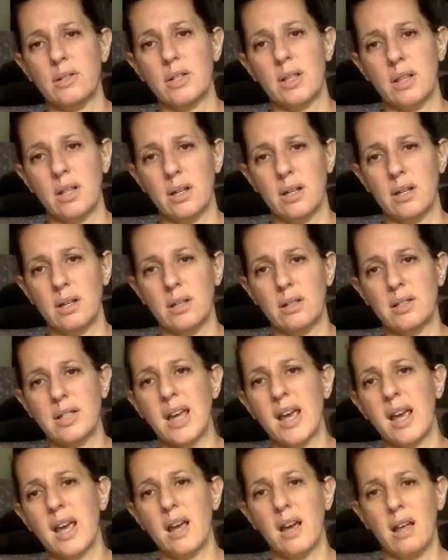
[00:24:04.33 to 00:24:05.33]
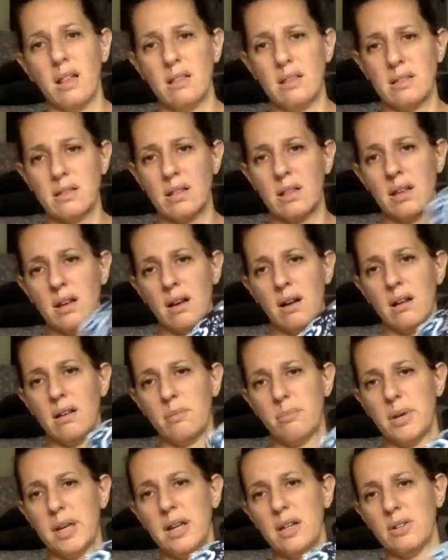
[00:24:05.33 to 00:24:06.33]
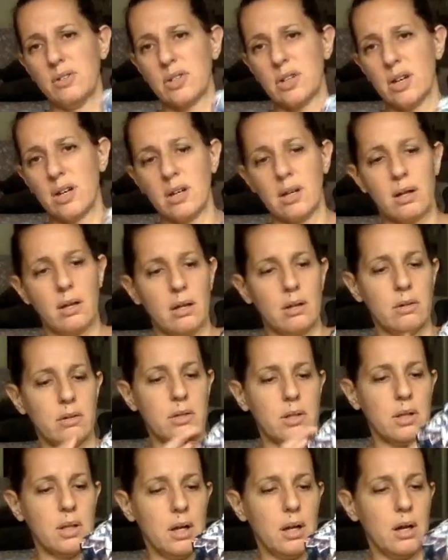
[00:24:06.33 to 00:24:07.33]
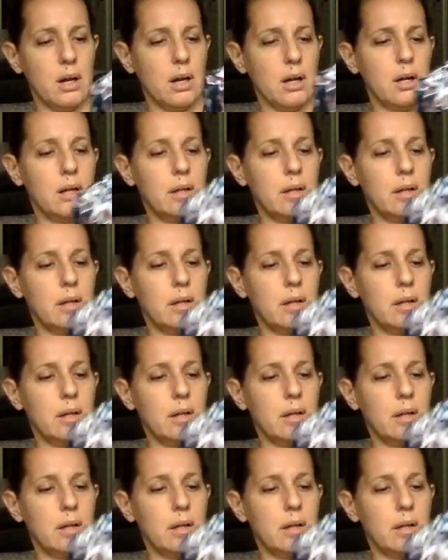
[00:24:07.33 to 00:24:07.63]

and the tans in there, the beige kind of colors in there.